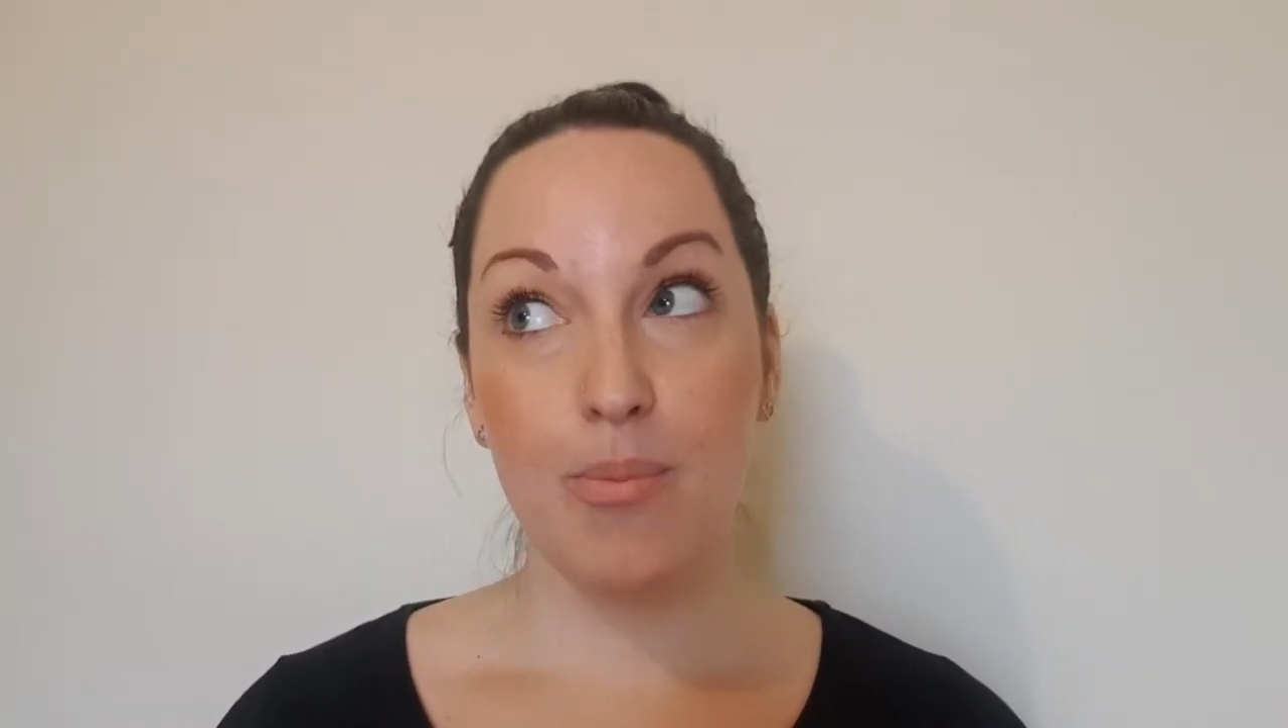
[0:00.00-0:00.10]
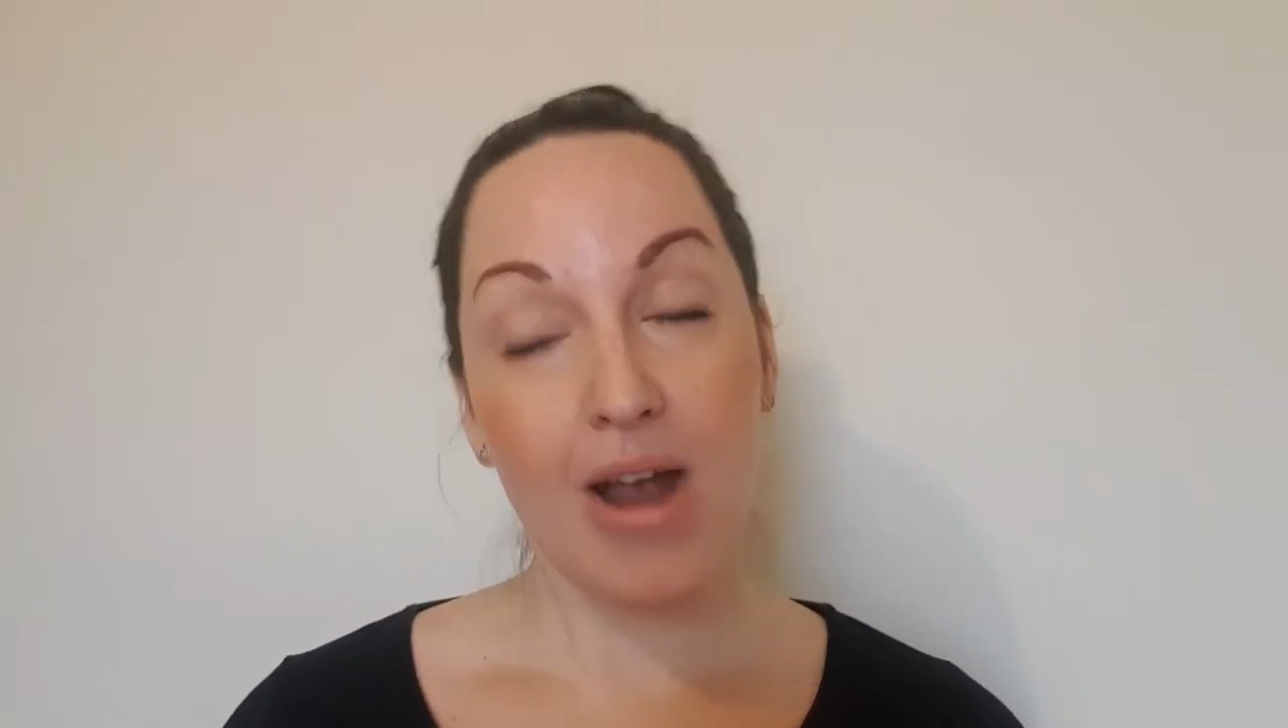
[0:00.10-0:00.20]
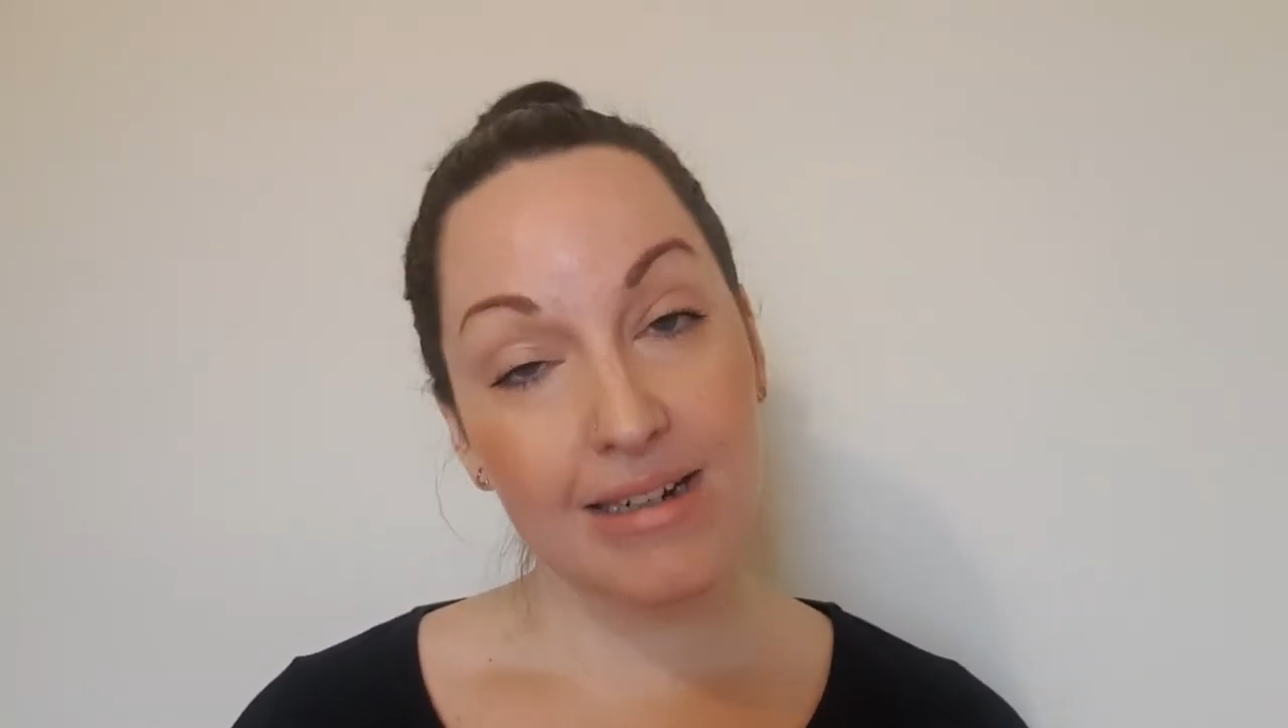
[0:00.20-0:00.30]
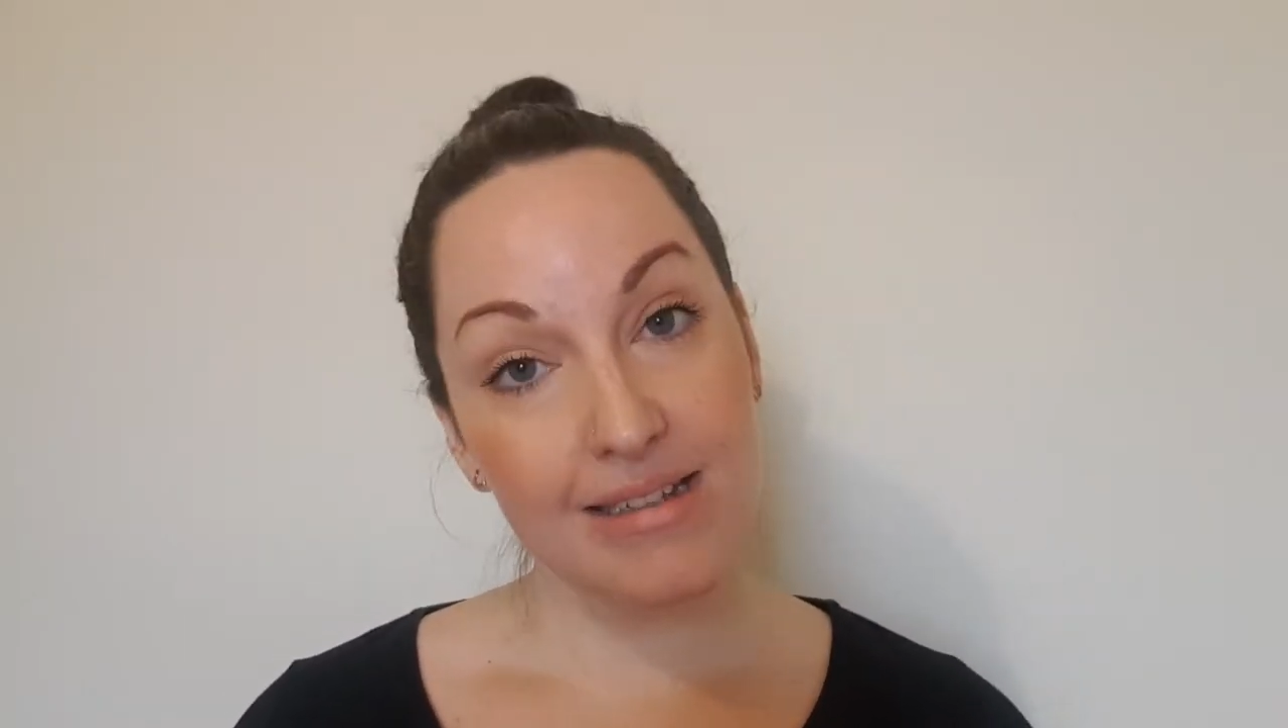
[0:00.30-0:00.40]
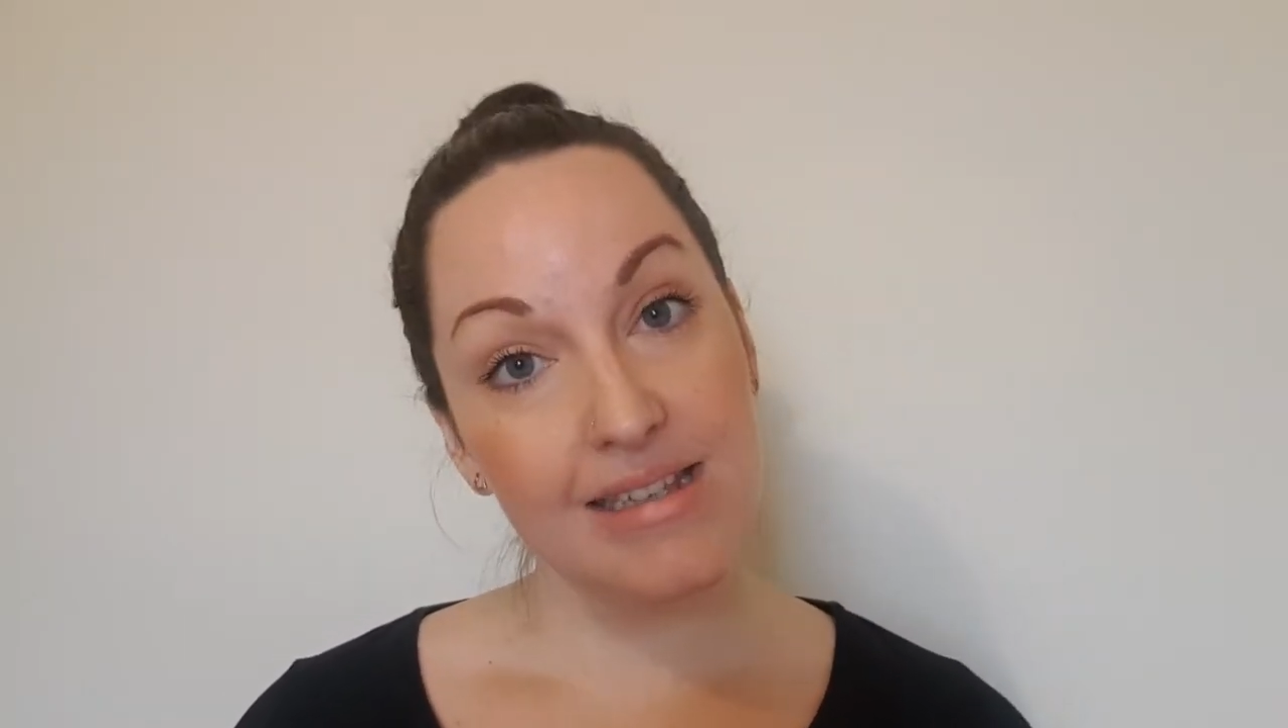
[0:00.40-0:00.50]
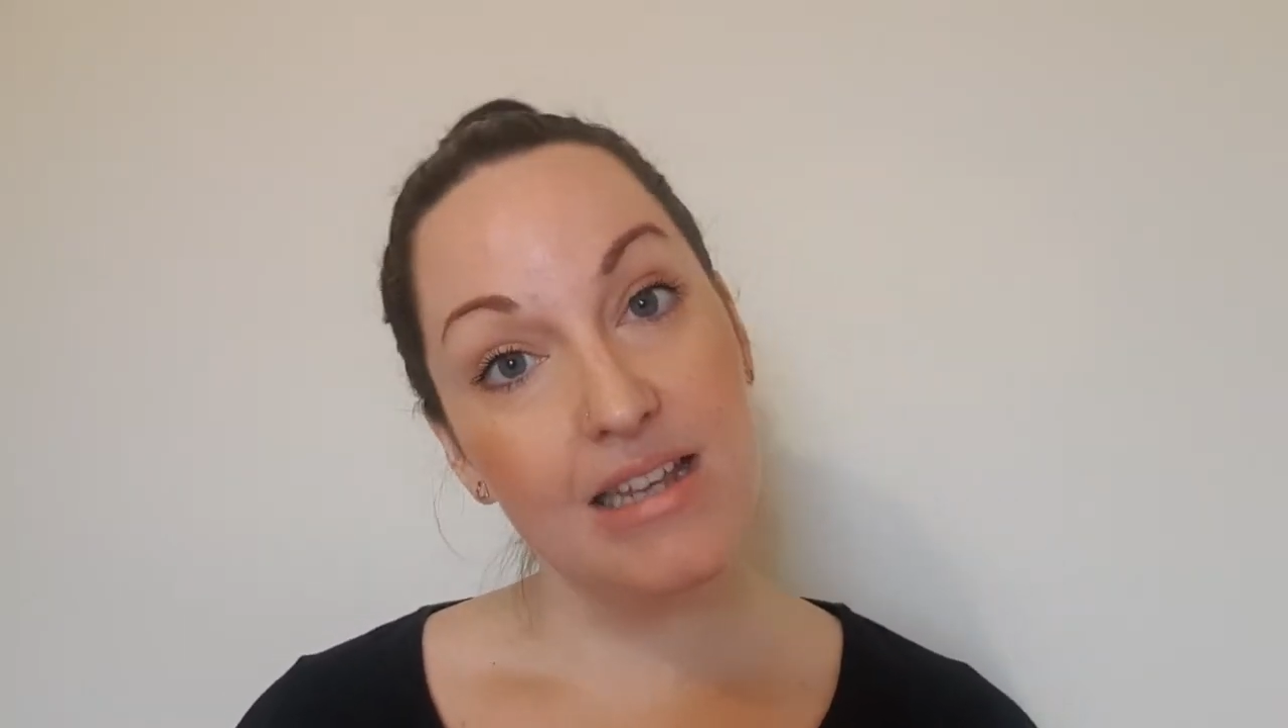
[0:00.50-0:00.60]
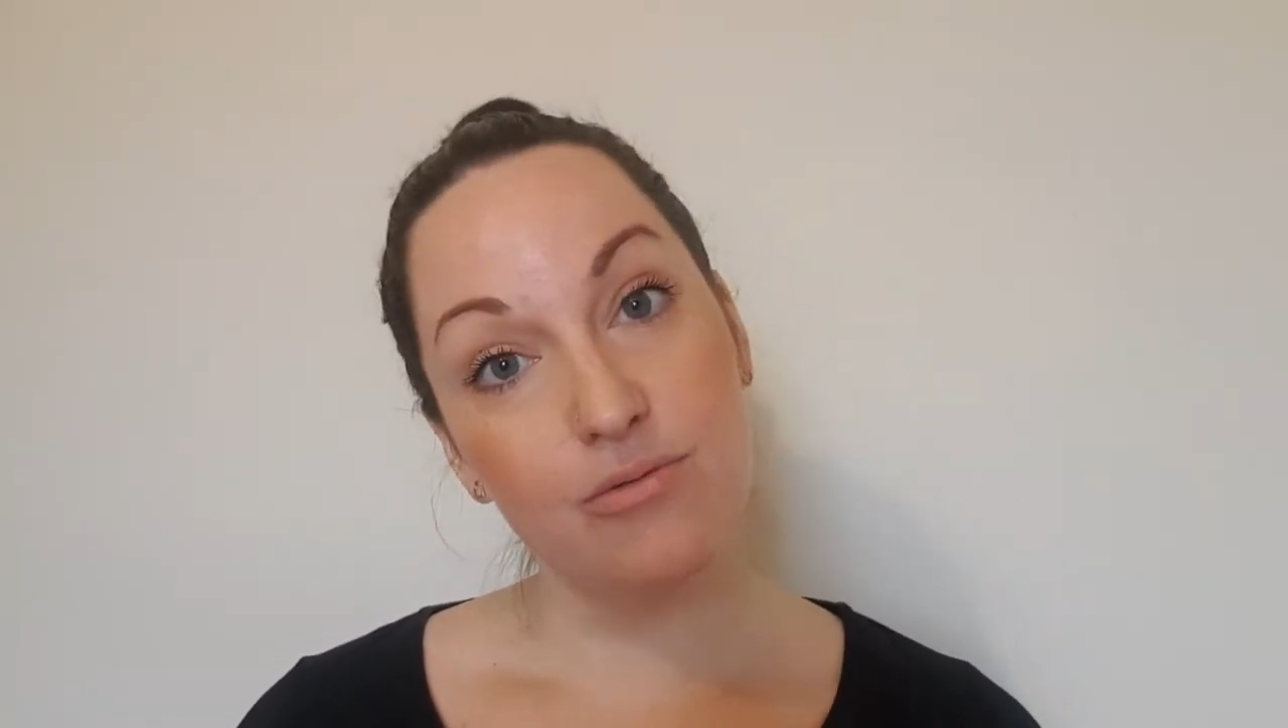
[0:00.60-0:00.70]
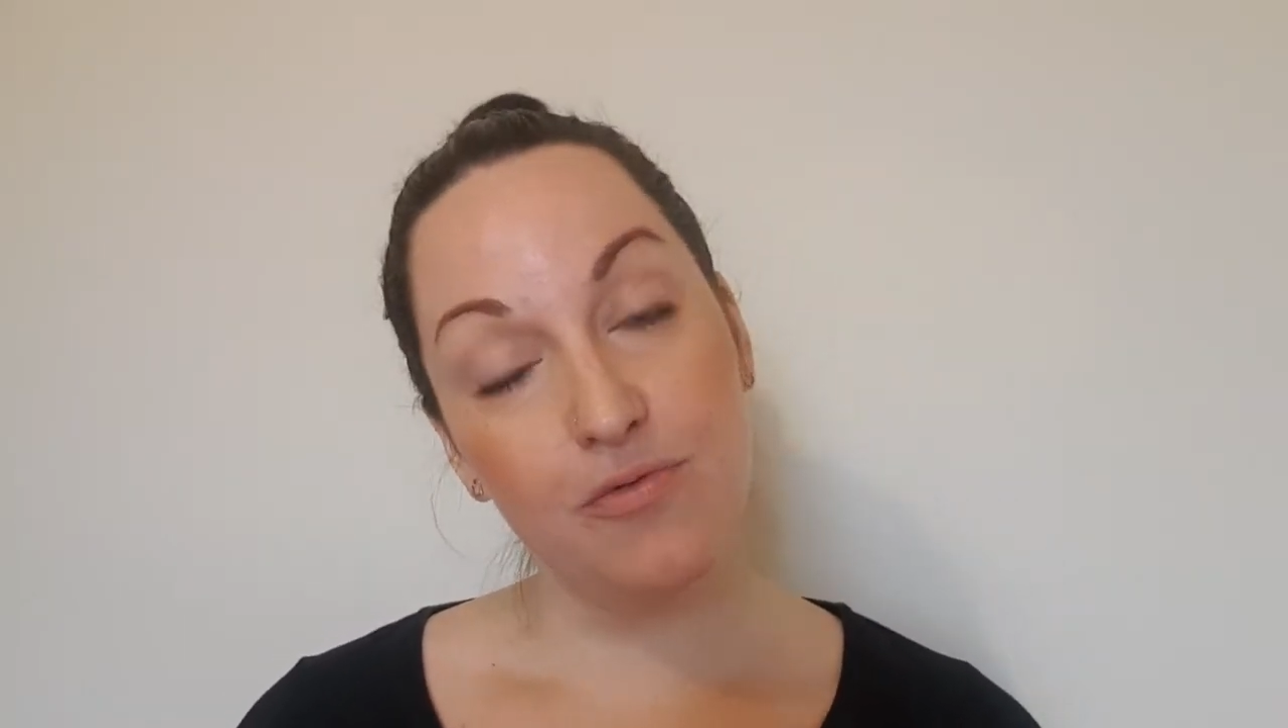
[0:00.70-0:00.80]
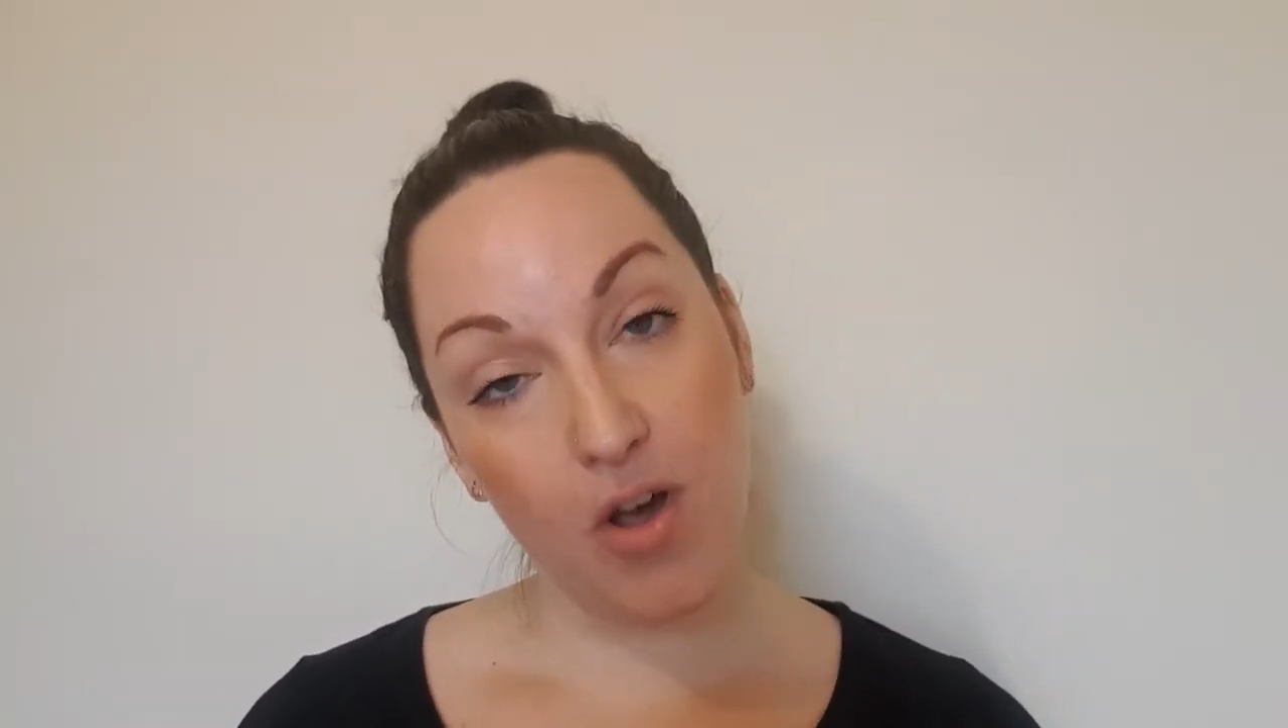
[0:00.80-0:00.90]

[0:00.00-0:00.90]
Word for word: practice is